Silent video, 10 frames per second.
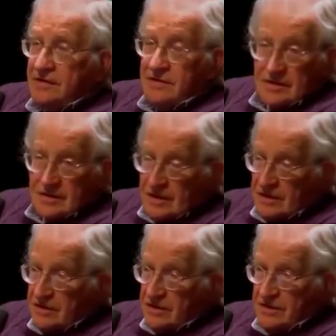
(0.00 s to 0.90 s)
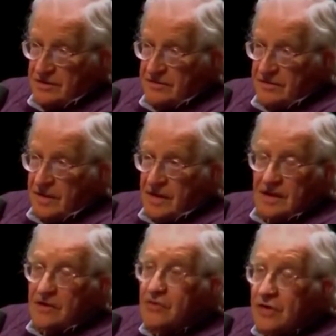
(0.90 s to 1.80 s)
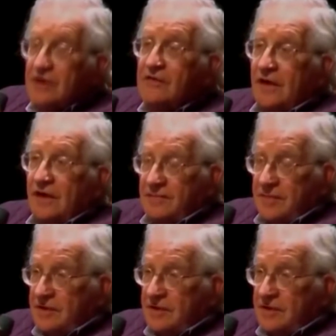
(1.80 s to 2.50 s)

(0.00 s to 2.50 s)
just as you can develop